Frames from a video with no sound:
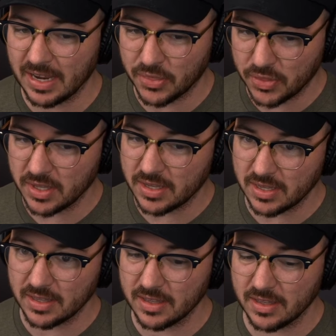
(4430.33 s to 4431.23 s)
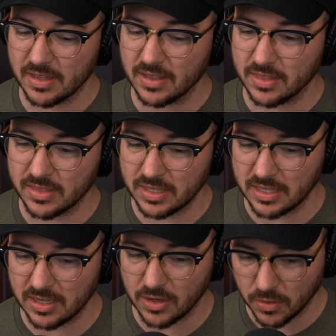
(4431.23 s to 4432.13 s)
think
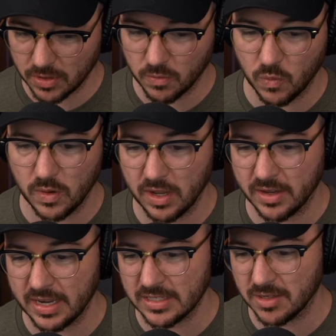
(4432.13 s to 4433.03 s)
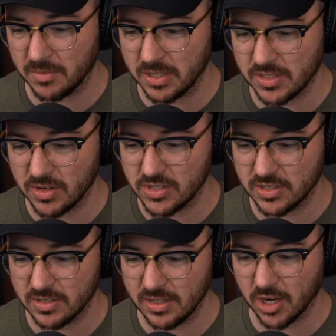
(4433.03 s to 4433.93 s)
the current NASA
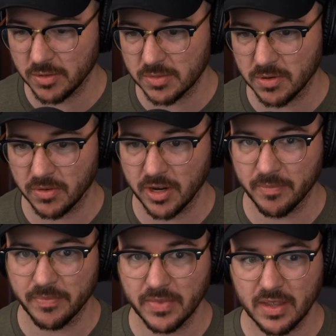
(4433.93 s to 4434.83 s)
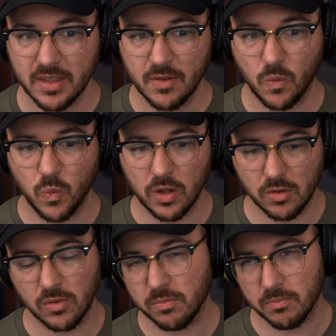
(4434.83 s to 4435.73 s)
administration, the Artemis program,
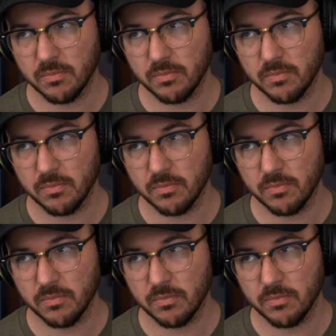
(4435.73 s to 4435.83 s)
will